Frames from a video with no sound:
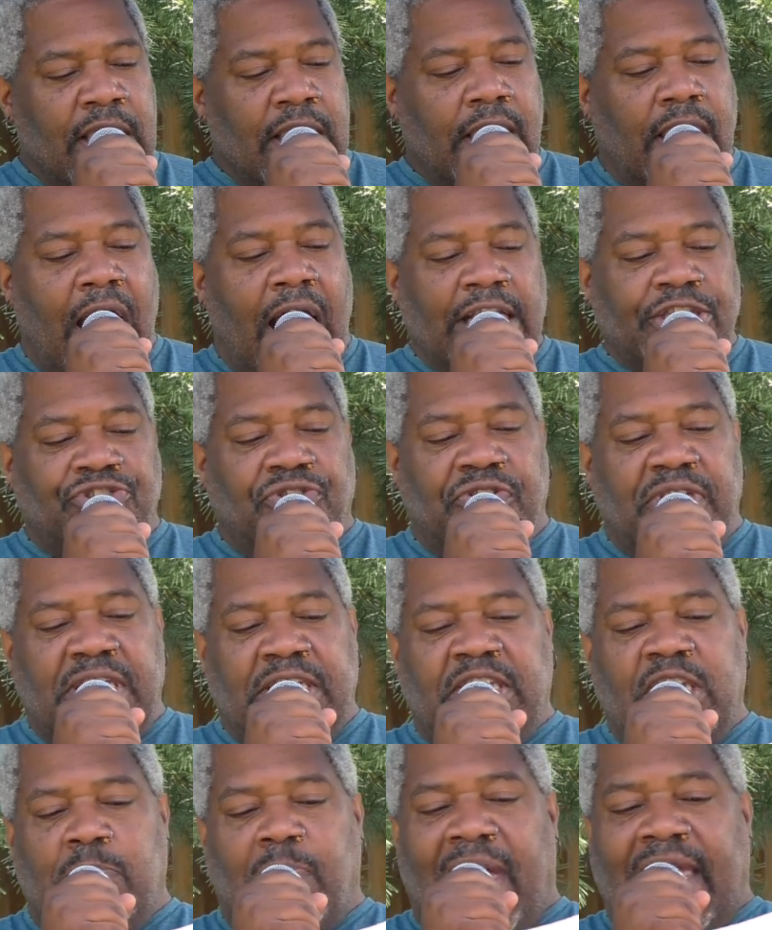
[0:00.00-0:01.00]

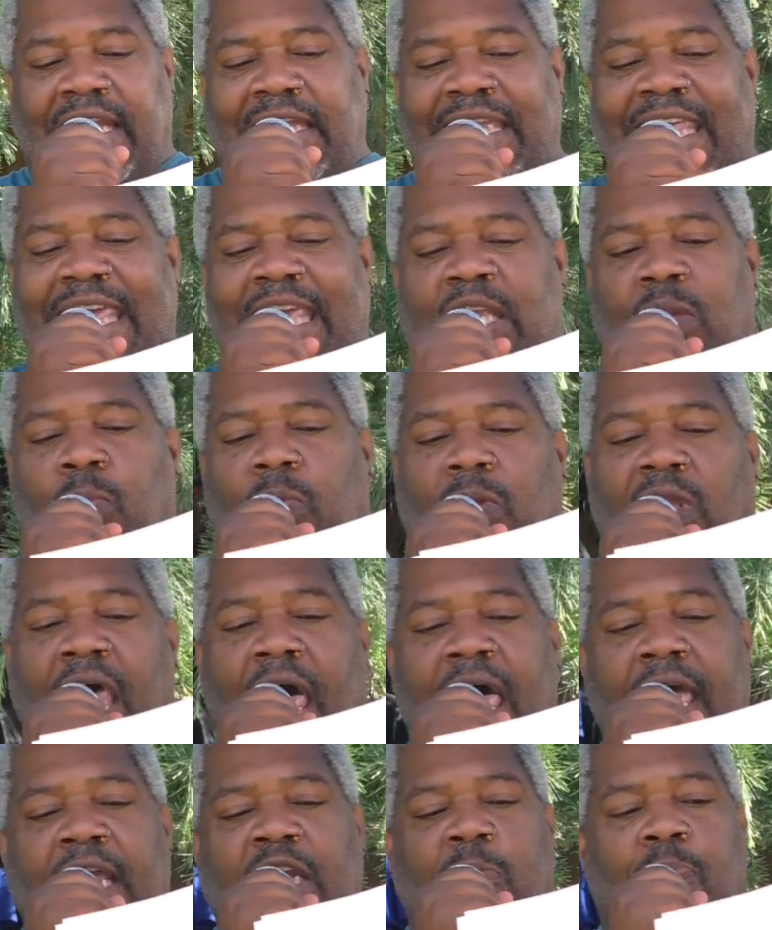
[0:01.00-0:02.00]
contradicted by
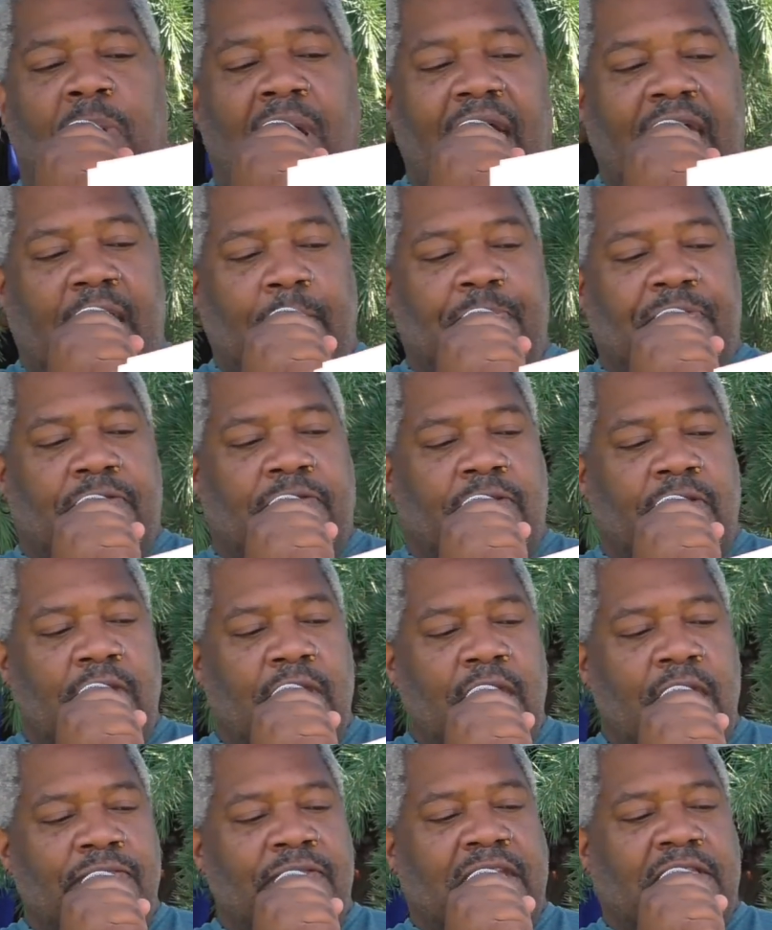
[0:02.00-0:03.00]
lead-lined pipes
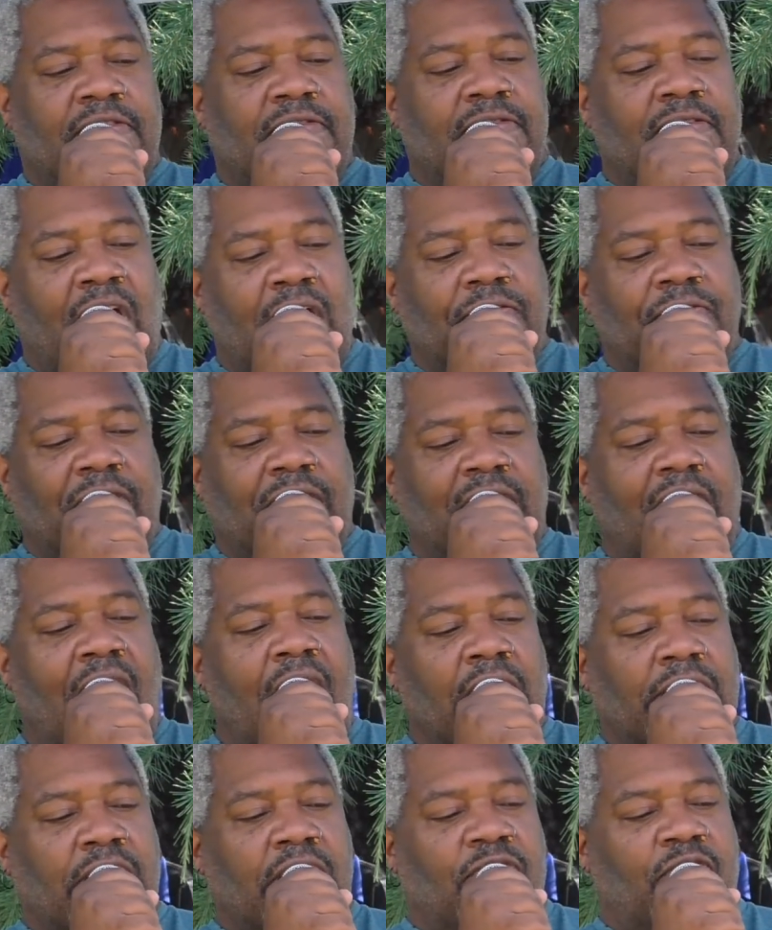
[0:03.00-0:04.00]
that suck the
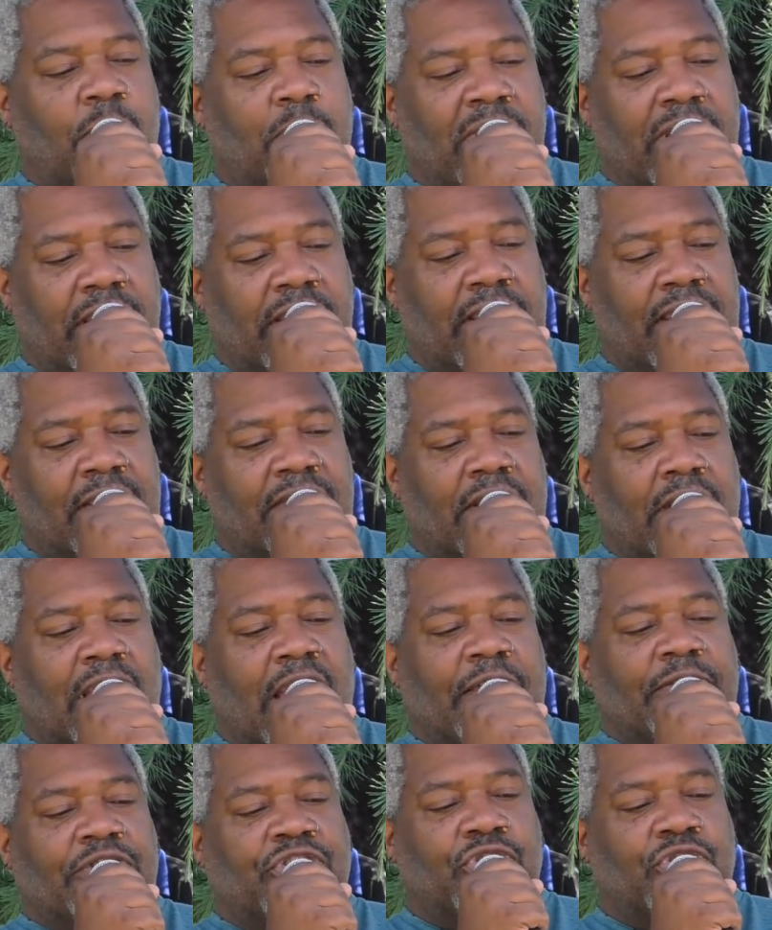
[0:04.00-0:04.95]
cognitive abilities and life